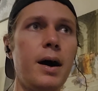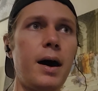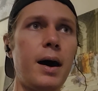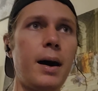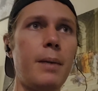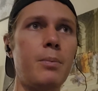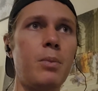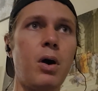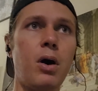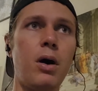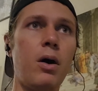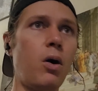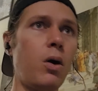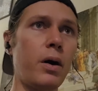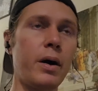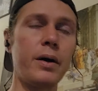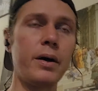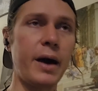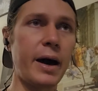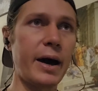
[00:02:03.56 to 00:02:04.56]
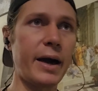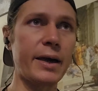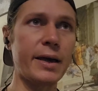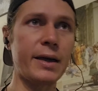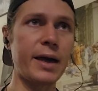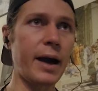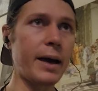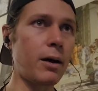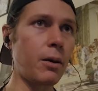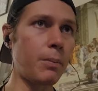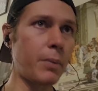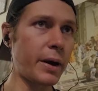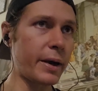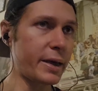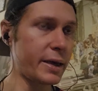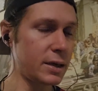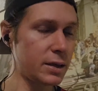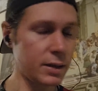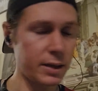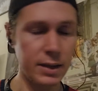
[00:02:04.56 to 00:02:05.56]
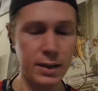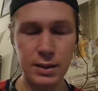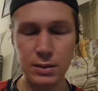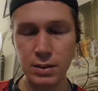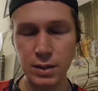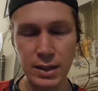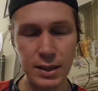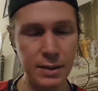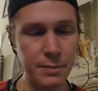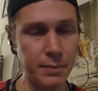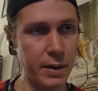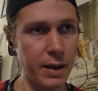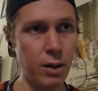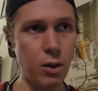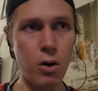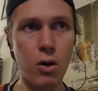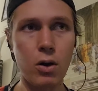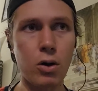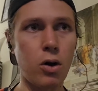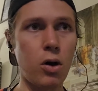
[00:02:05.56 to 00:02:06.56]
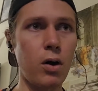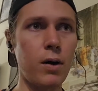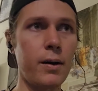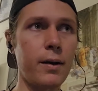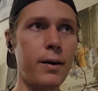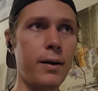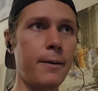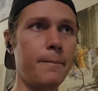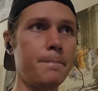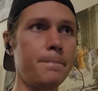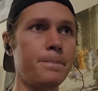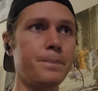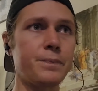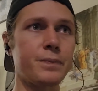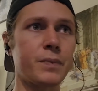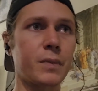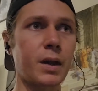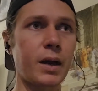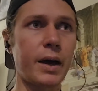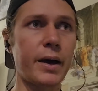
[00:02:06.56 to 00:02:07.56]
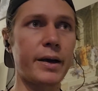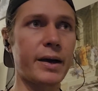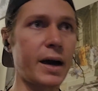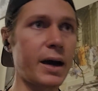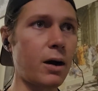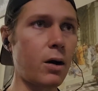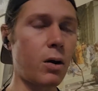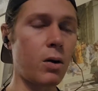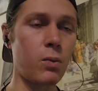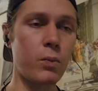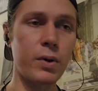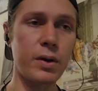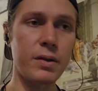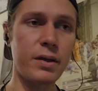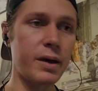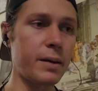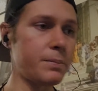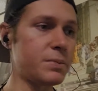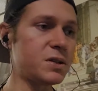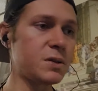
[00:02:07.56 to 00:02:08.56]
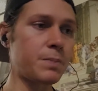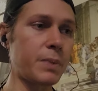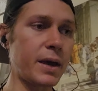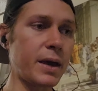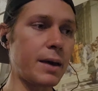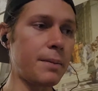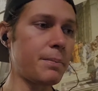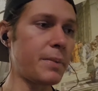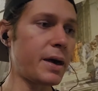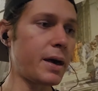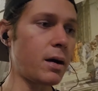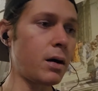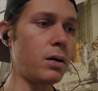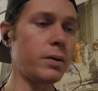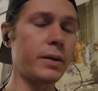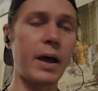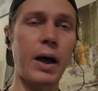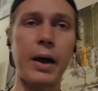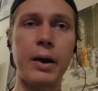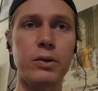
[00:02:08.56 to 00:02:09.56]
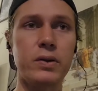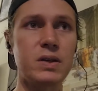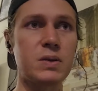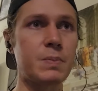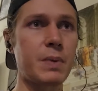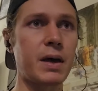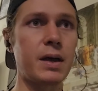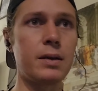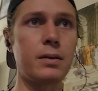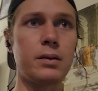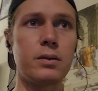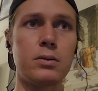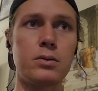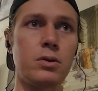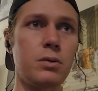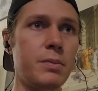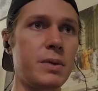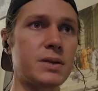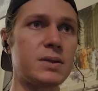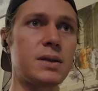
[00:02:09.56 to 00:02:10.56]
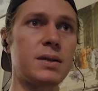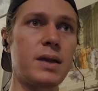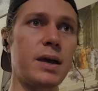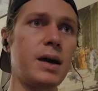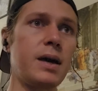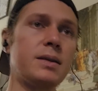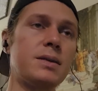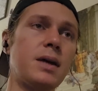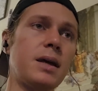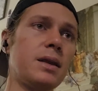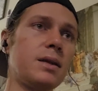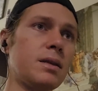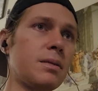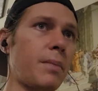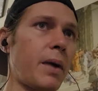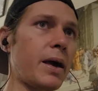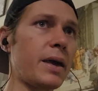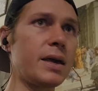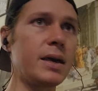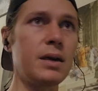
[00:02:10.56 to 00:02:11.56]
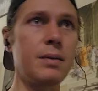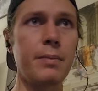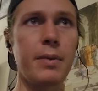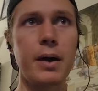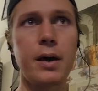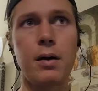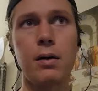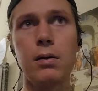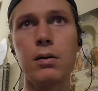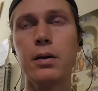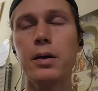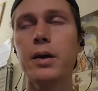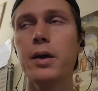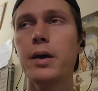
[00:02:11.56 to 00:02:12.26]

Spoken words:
I got my email all caught up, I got all rid of that spam mail, now I only spend 2 minutes a day attending to my email,